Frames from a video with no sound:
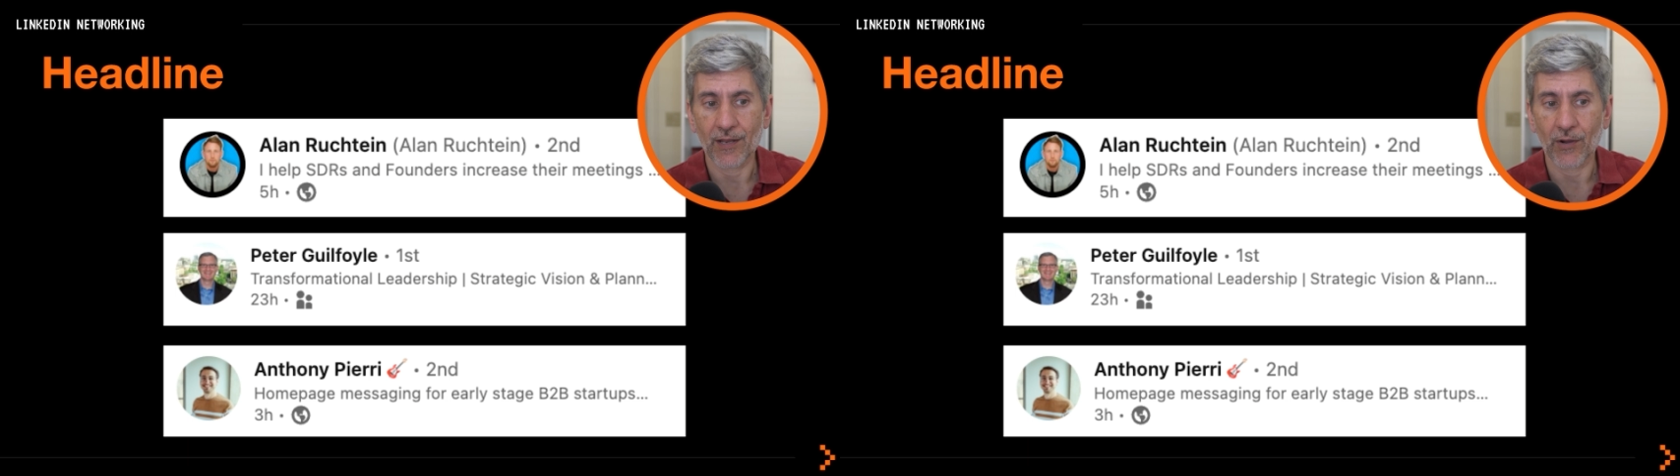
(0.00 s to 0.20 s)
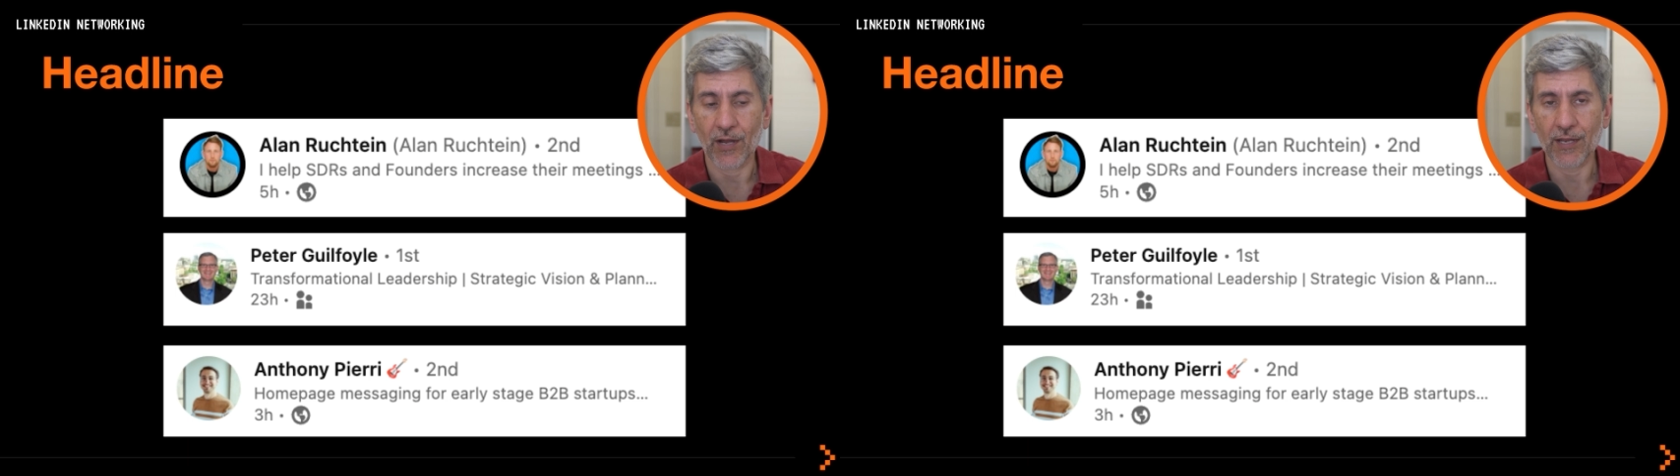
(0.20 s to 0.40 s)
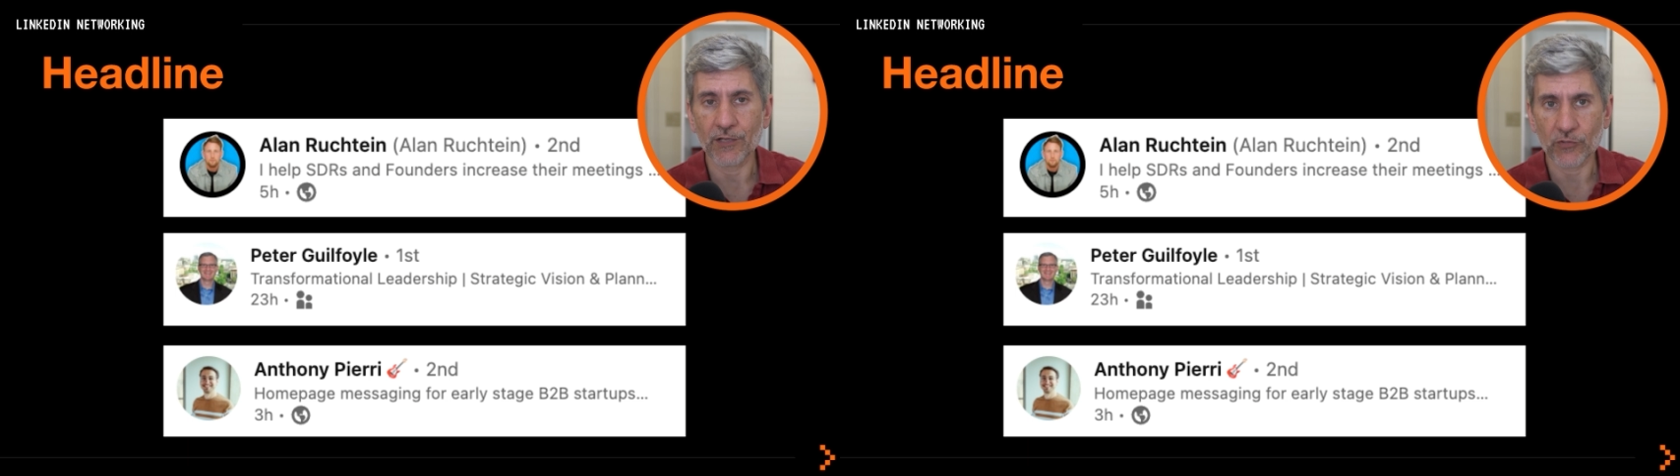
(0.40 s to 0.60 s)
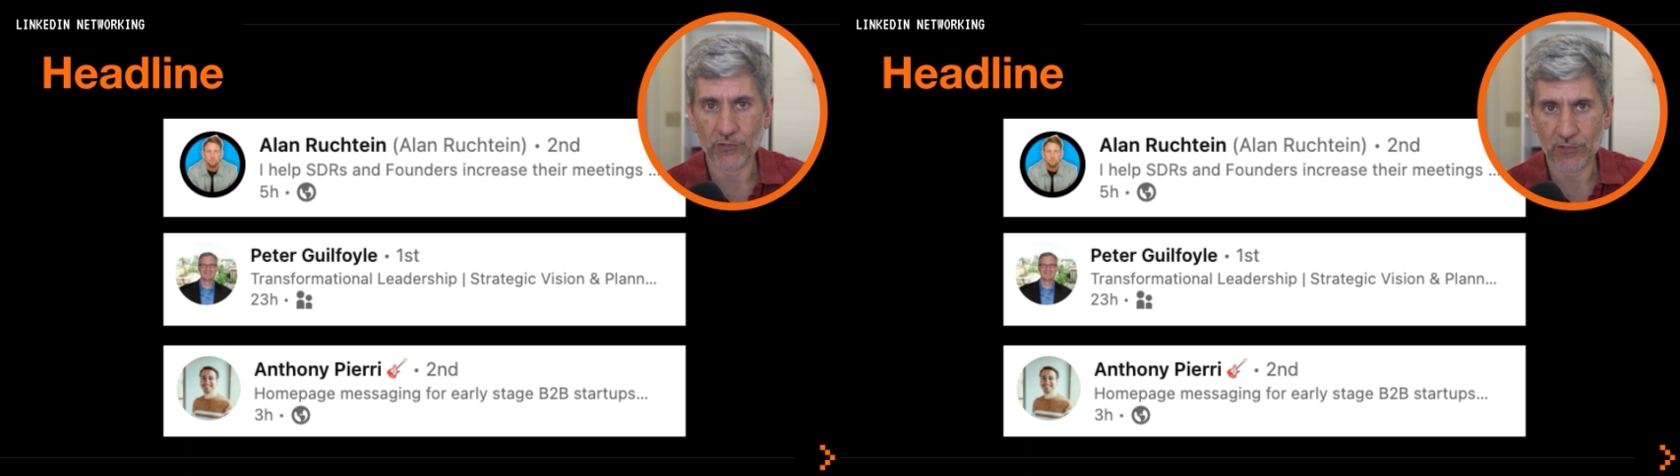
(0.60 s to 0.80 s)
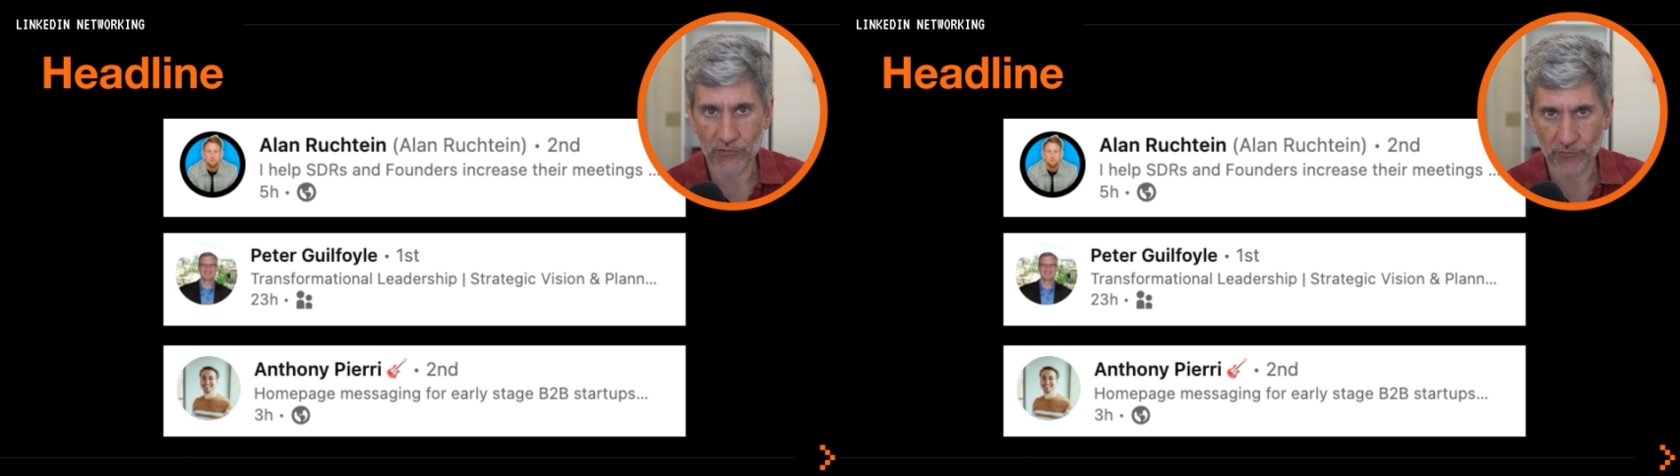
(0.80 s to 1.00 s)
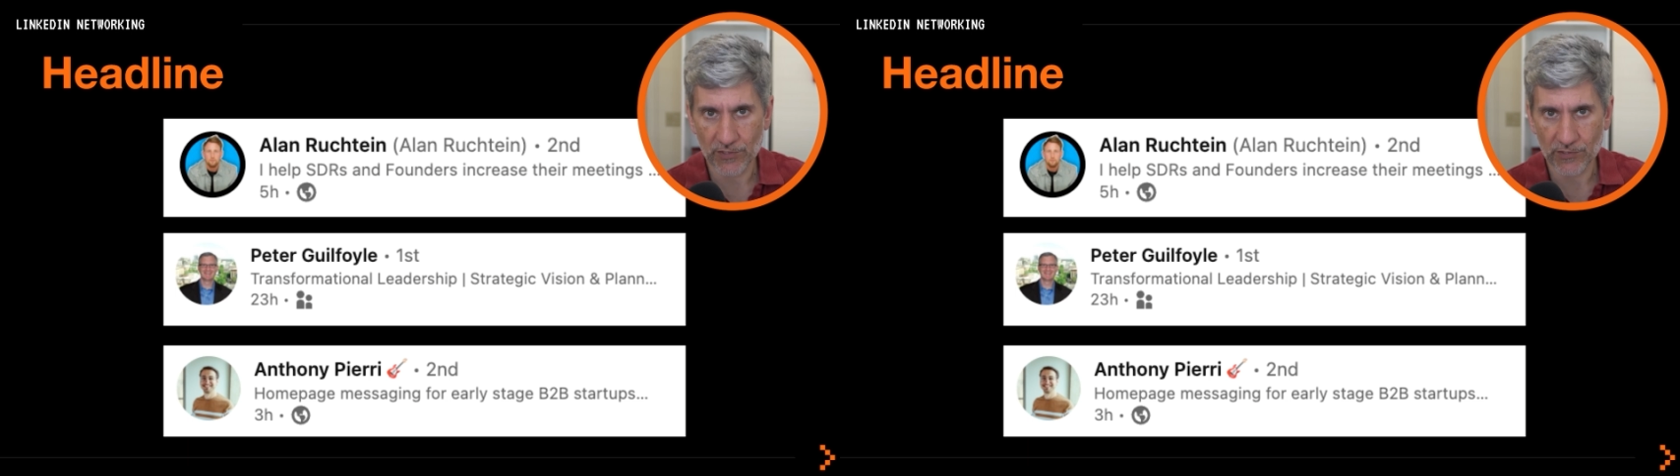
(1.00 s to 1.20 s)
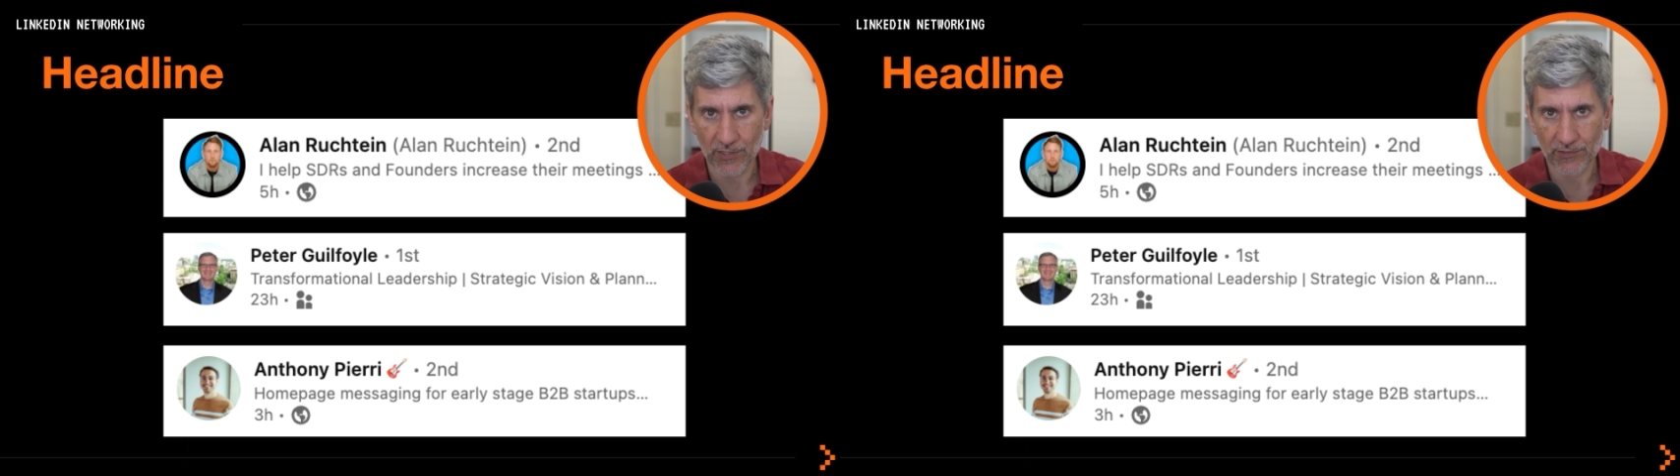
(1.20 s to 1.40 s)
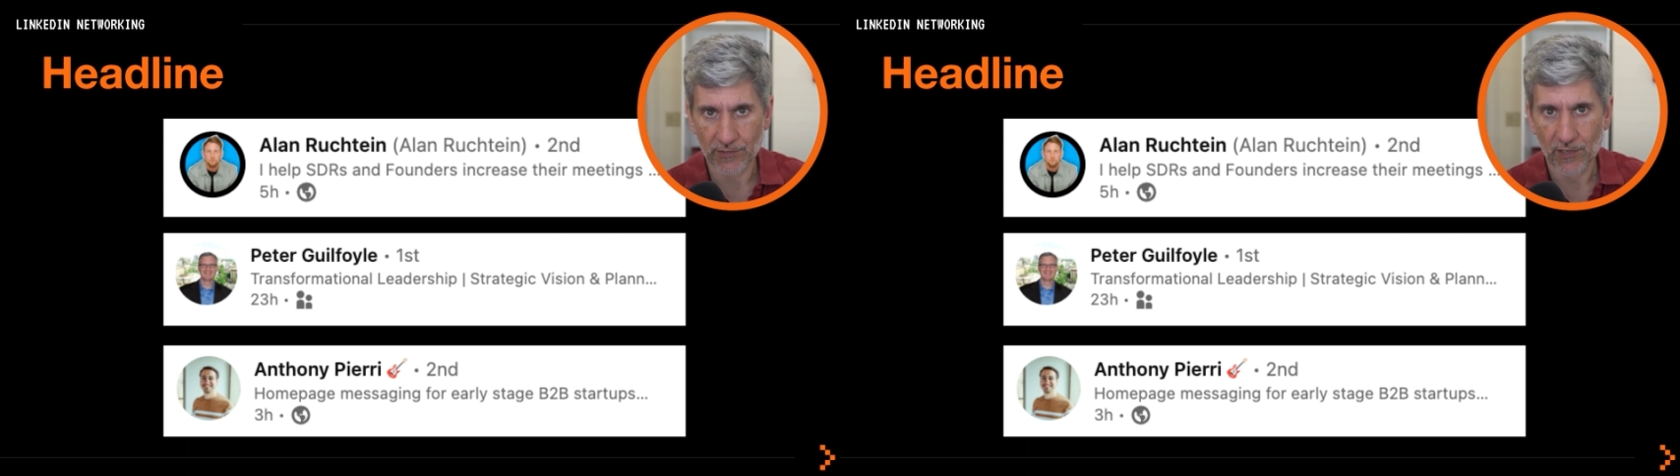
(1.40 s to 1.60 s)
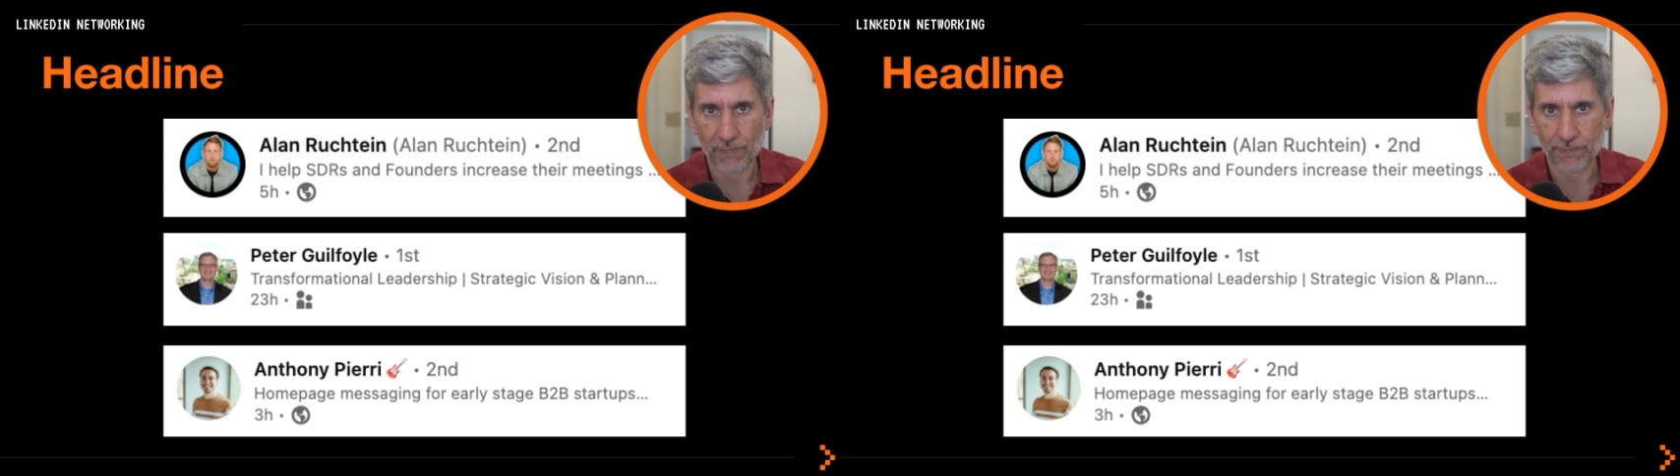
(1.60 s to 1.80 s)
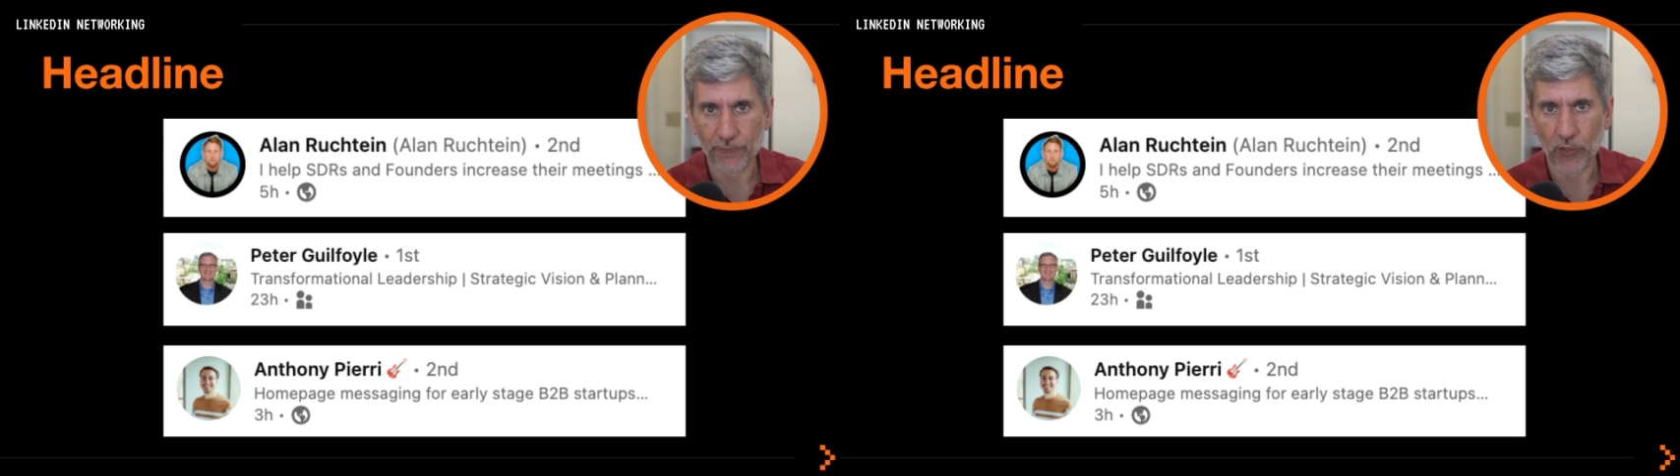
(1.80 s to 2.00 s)
Now, I took these screenshots
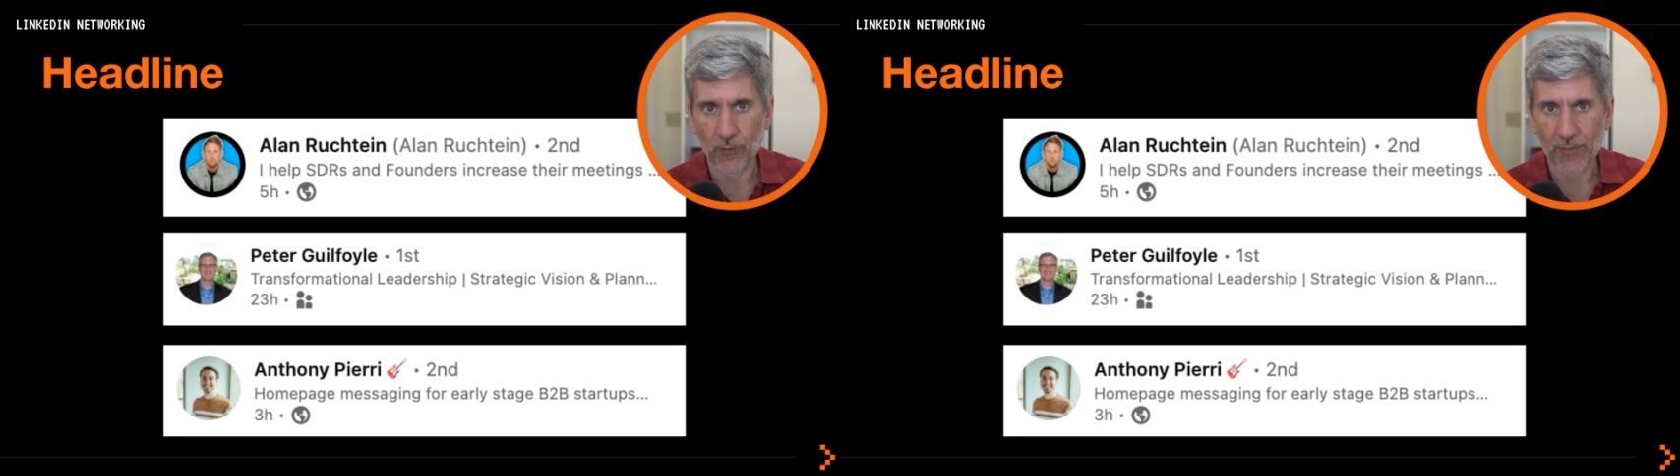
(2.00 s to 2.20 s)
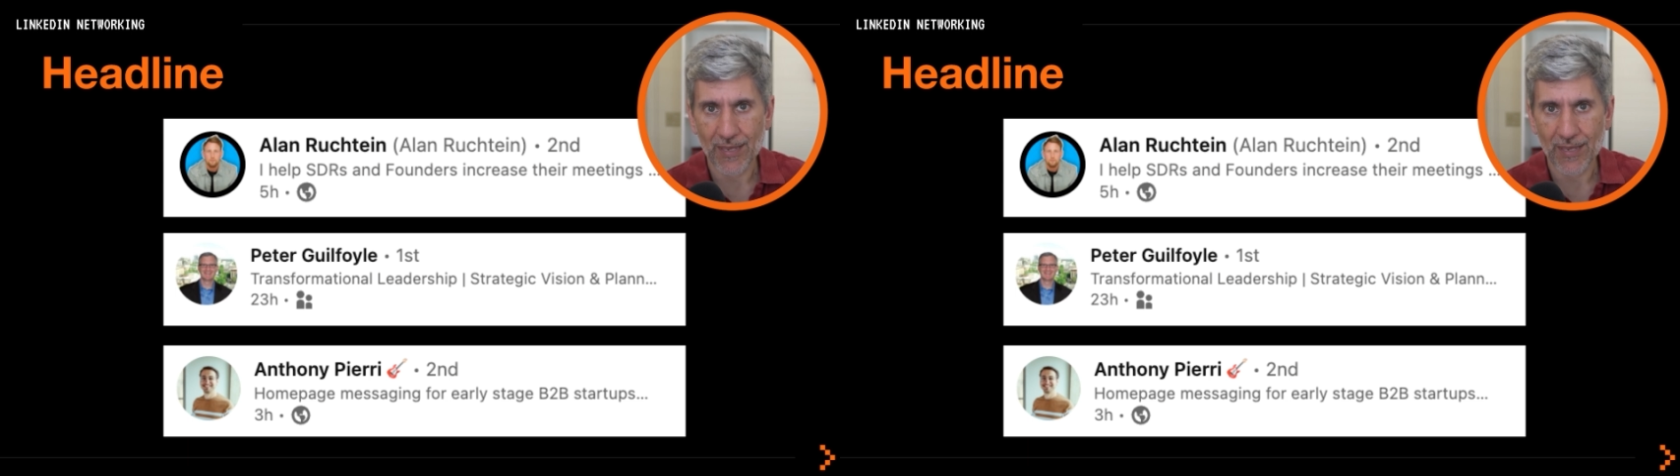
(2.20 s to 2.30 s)
from